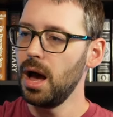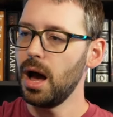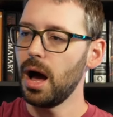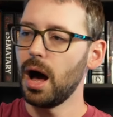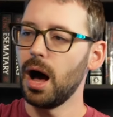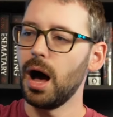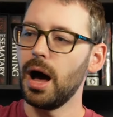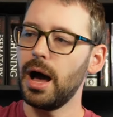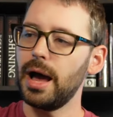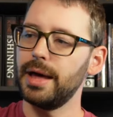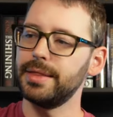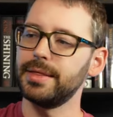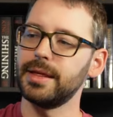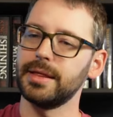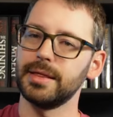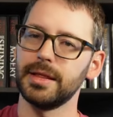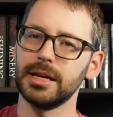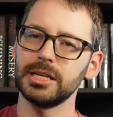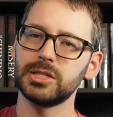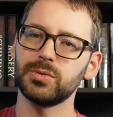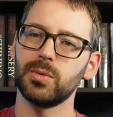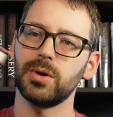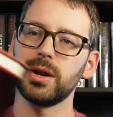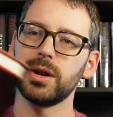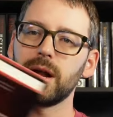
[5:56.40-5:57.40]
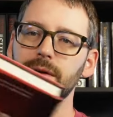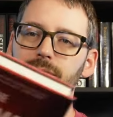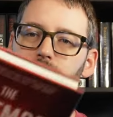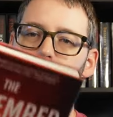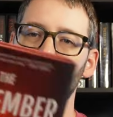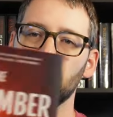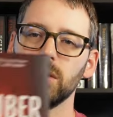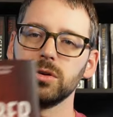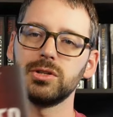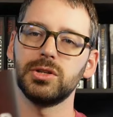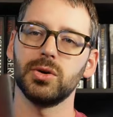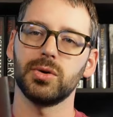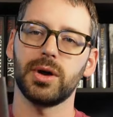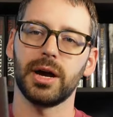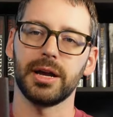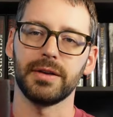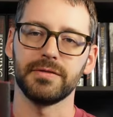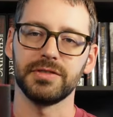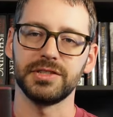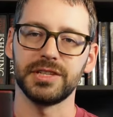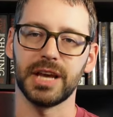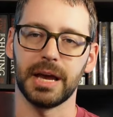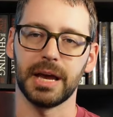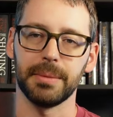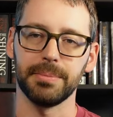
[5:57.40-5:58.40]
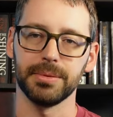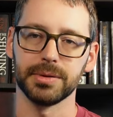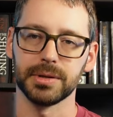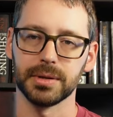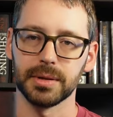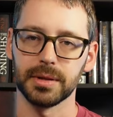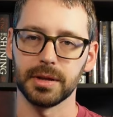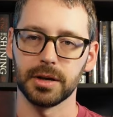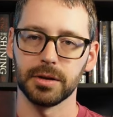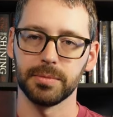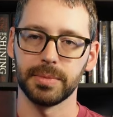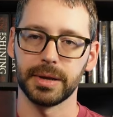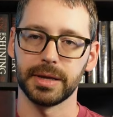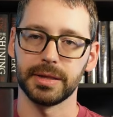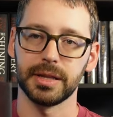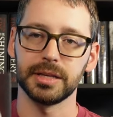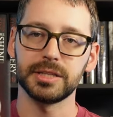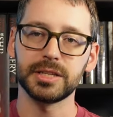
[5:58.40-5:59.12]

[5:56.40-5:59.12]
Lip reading: And then this one I've also kind of sampled a little bit.